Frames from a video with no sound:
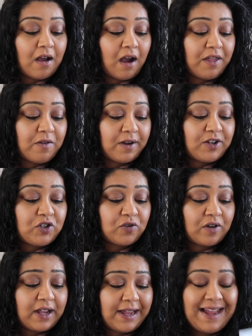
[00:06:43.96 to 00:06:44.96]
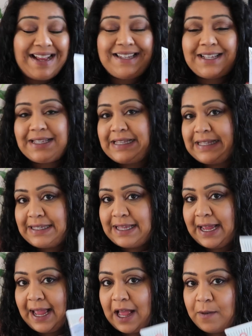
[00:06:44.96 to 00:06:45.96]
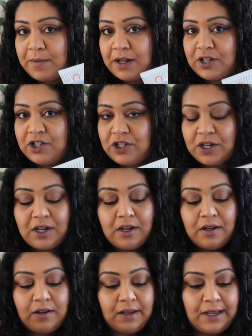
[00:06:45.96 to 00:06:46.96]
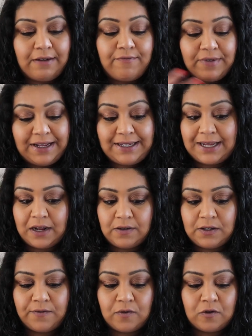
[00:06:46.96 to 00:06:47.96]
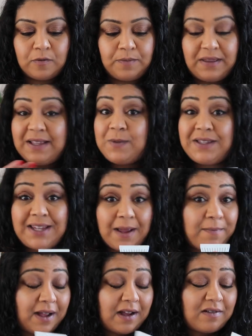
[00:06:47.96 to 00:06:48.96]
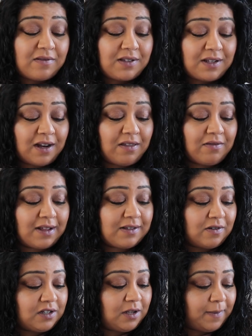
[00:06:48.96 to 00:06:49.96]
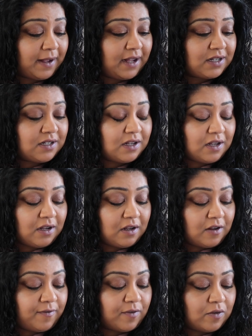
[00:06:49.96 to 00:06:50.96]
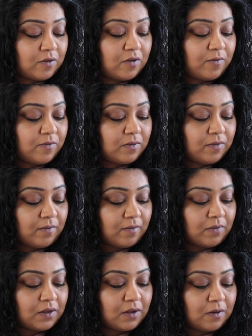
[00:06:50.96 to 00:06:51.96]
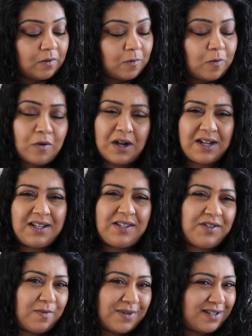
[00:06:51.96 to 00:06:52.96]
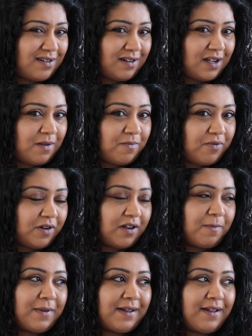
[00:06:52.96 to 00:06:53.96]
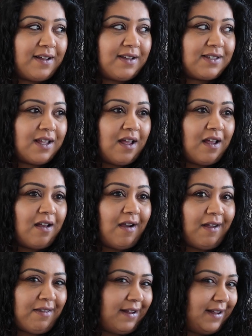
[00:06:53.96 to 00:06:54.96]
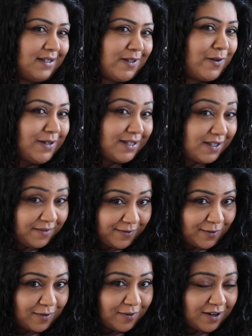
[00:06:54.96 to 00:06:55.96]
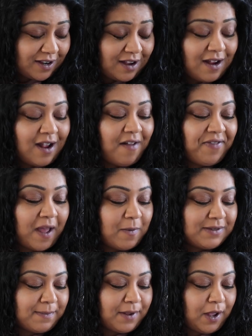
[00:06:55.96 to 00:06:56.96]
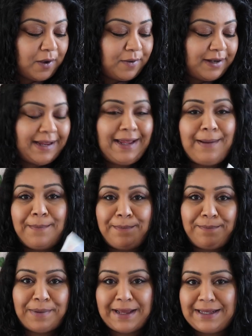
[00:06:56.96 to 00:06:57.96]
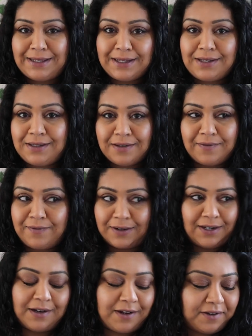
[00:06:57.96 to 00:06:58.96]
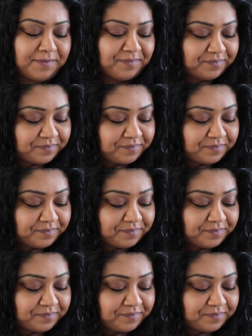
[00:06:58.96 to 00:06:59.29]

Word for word: I thought I'd try it. It doesn't say how much it retails for, but this was ten pounds, and I thought that's not too bad for what I assume is a high-end product, because I think it's sold in Sephora. That was like my only basis of, I don't know,